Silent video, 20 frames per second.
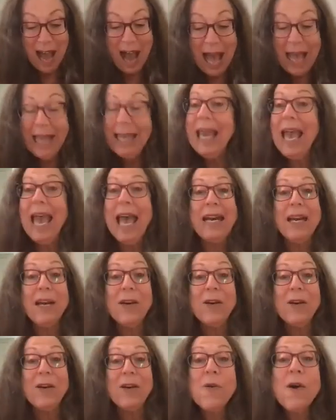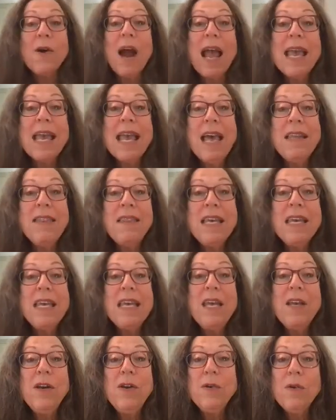I get it, or I get
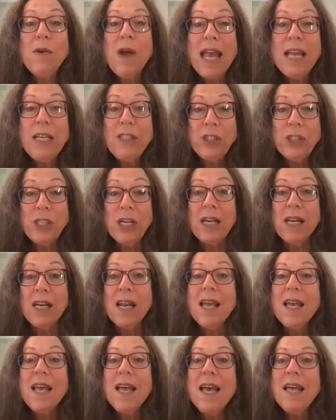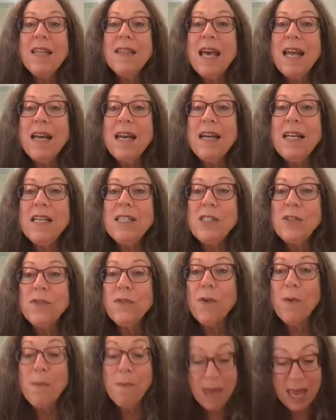the iteration that it is
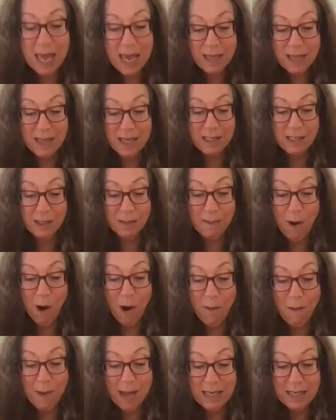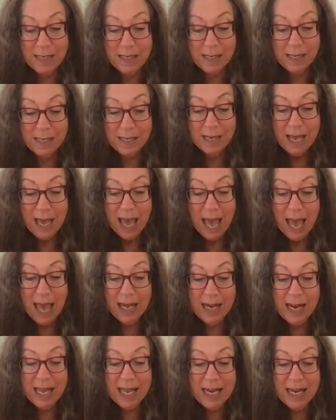for me at this moment.
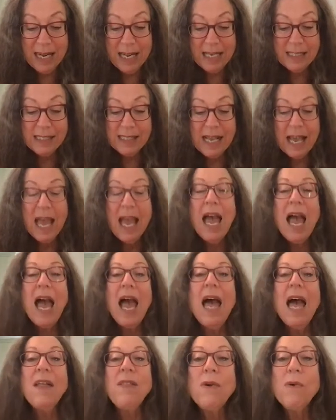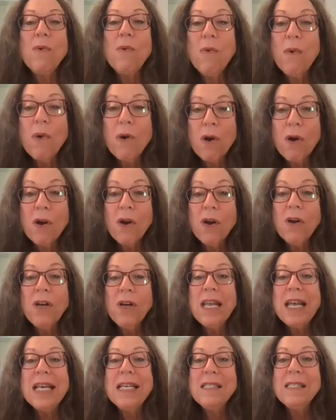And it is, and the
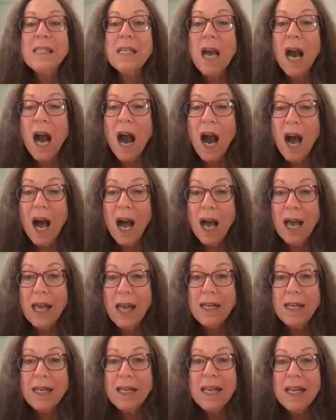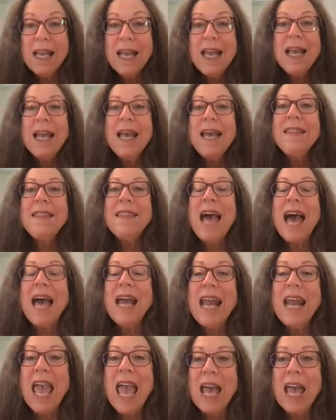word is God,
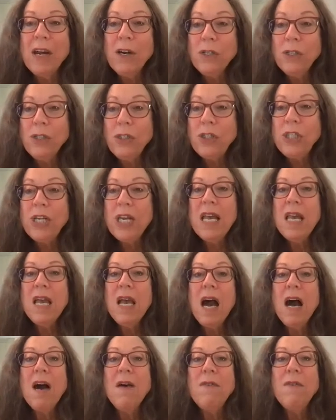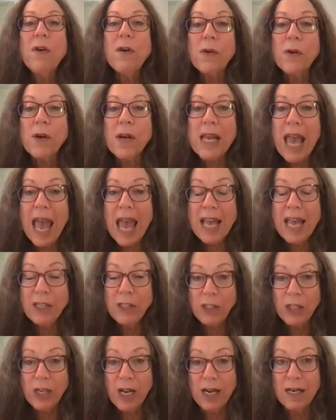that energy of
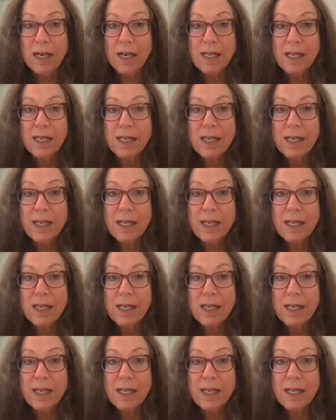creation,